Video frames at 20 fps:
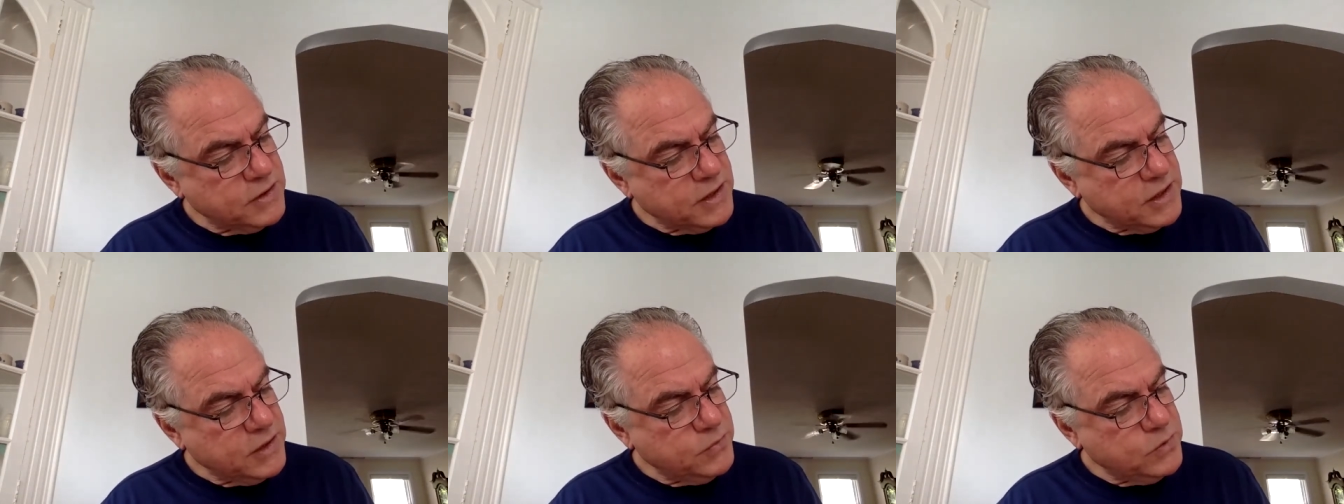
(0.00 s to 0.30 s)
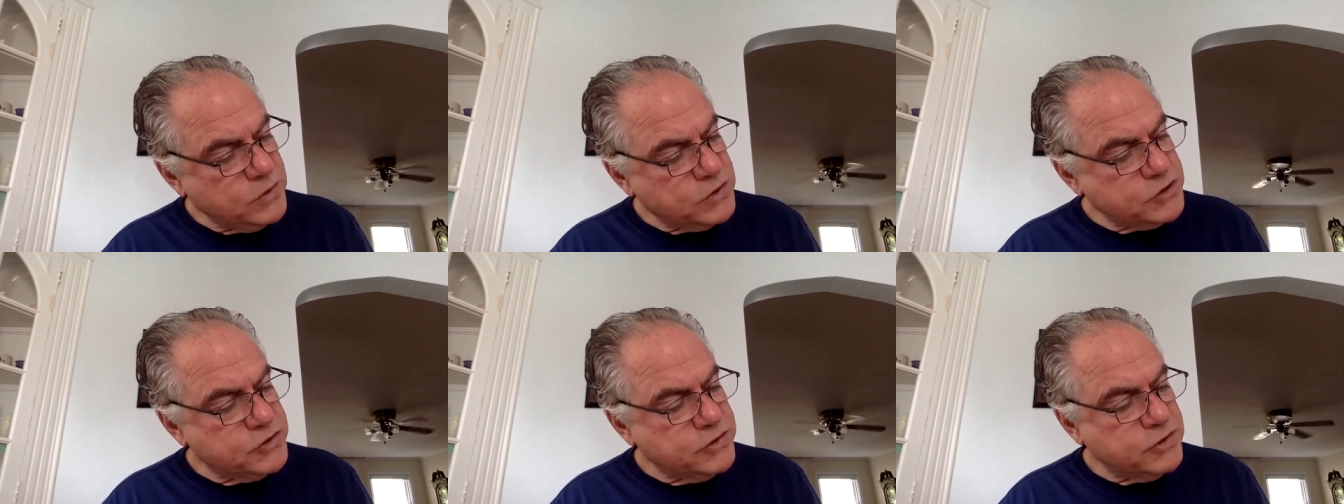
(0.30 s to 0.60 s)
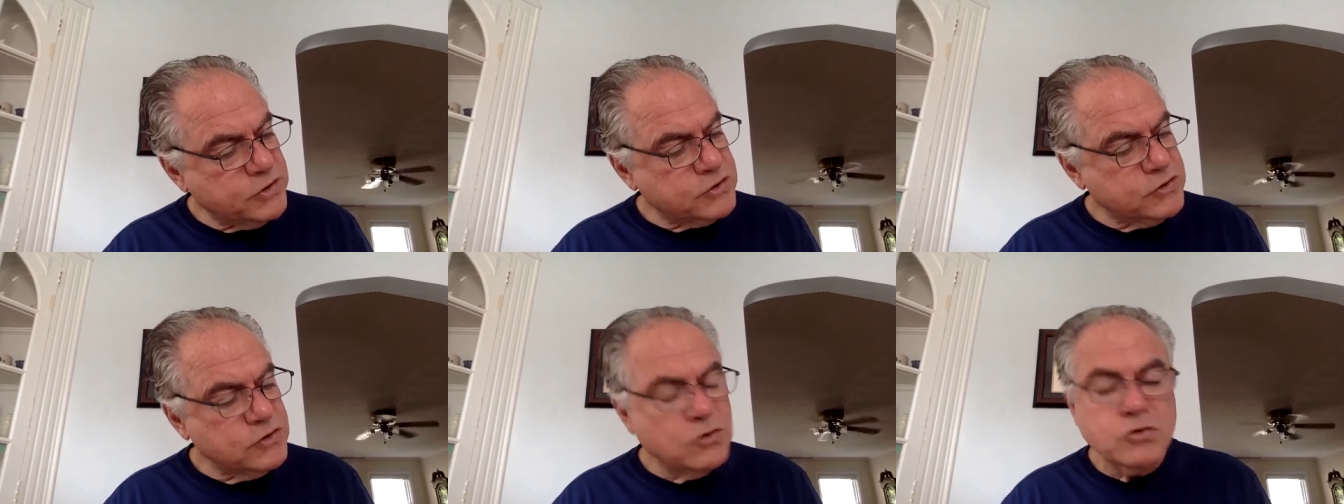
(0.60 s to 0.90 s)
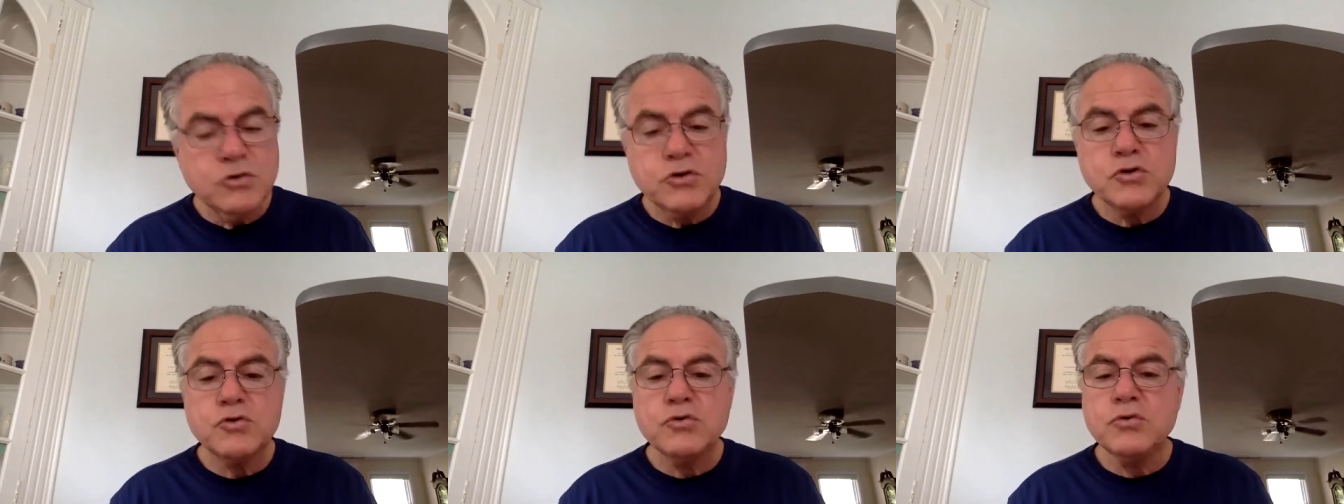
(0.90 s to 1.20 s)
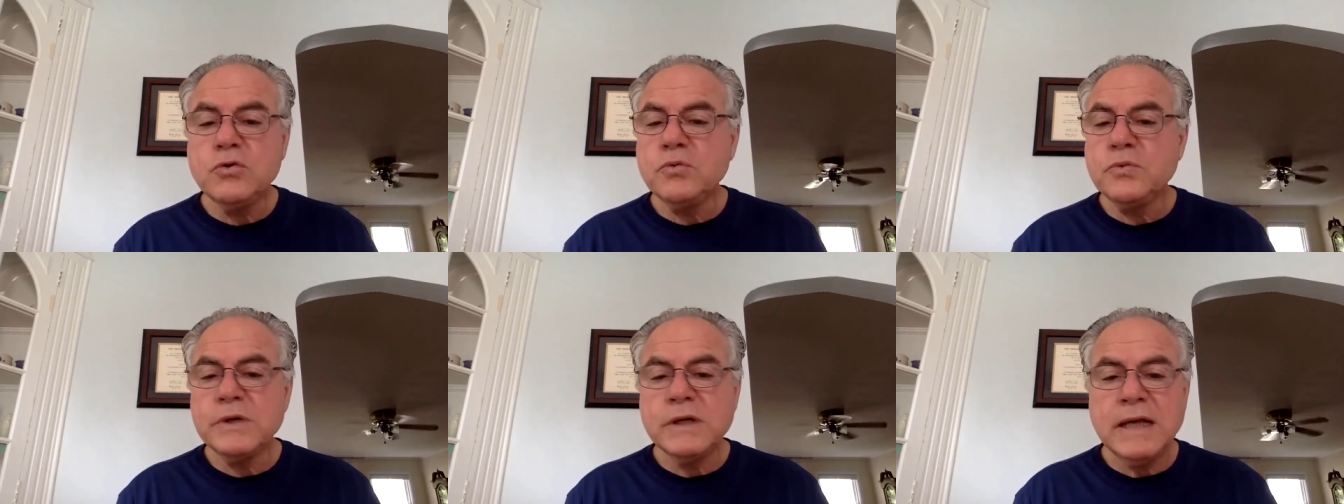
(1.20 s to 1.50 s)
in which there is no
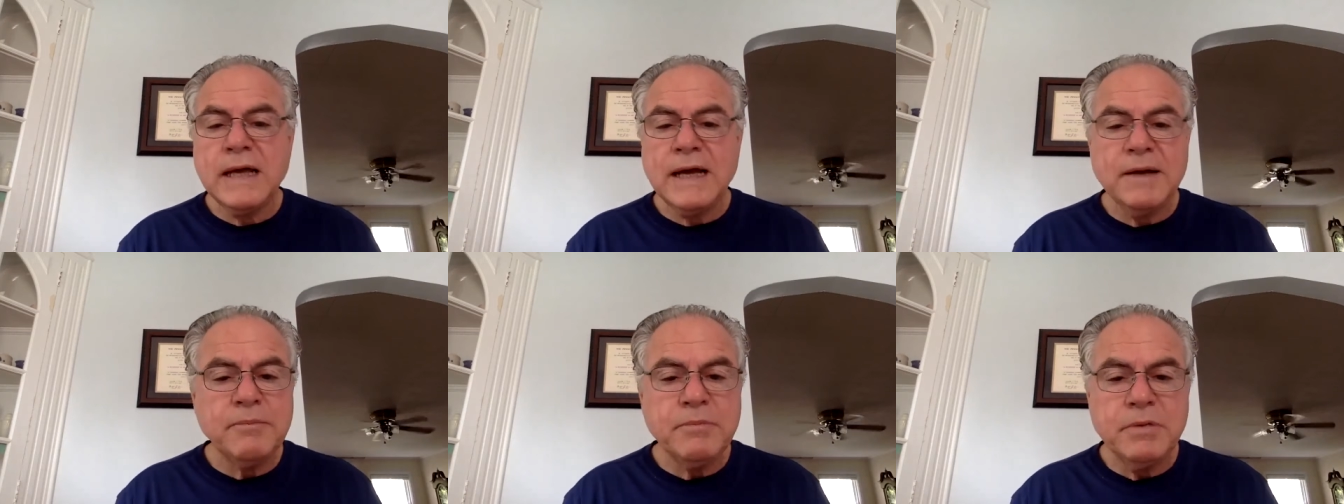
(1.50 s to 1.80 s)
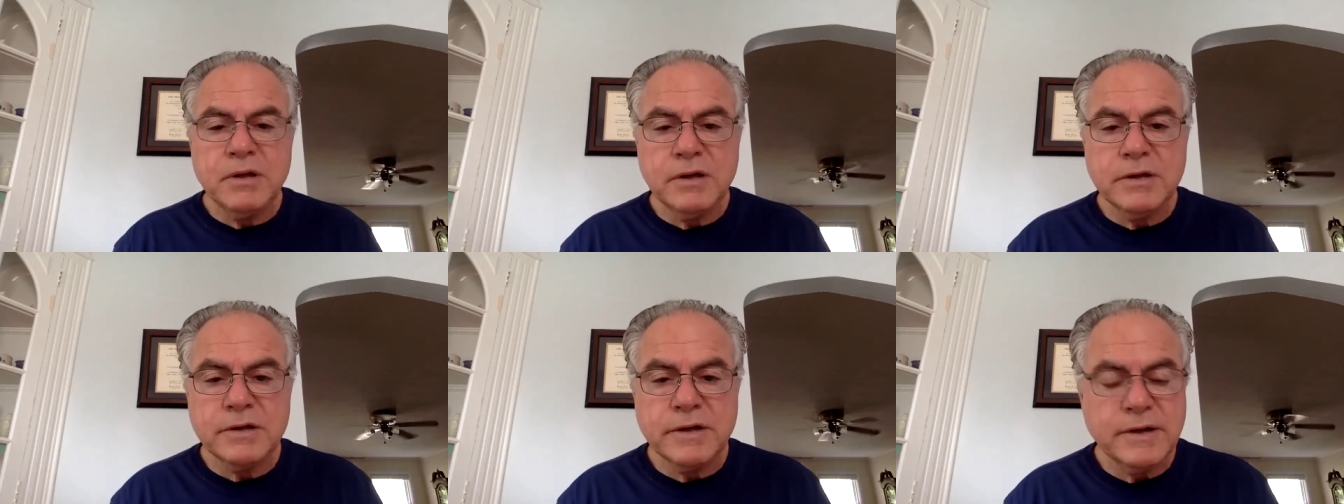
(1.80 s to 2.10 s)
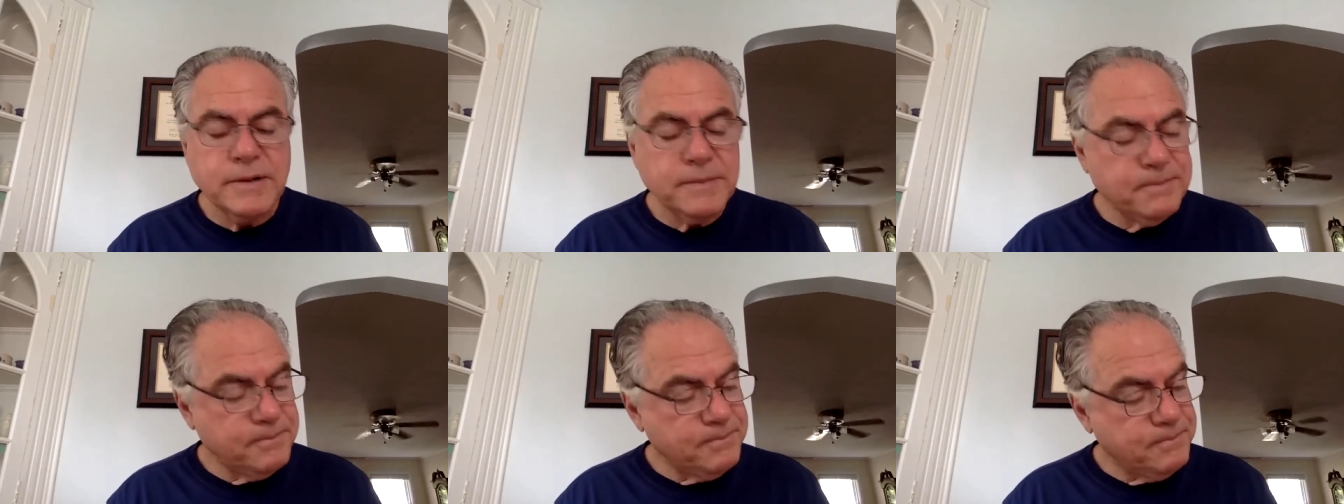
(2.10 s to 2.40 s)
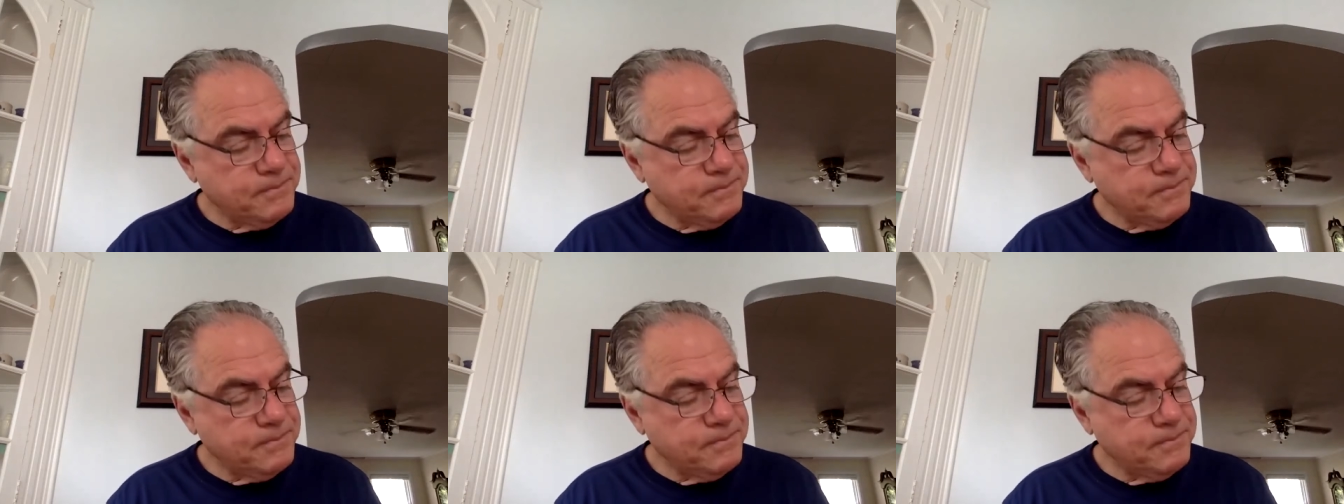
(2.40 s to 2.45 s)
true reliability.